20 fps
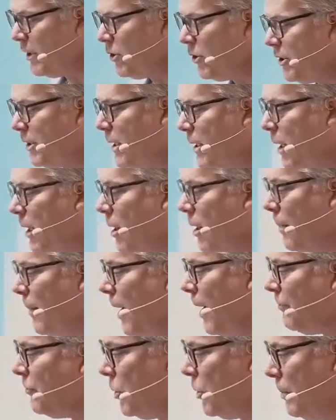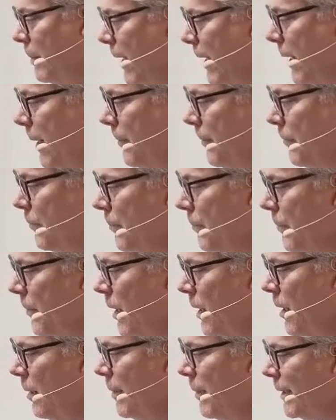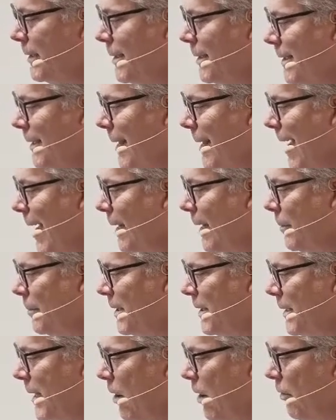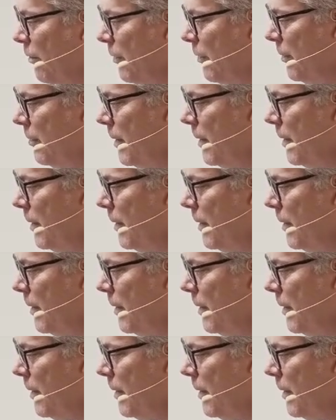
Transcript: wishes to come after me, he must deny himself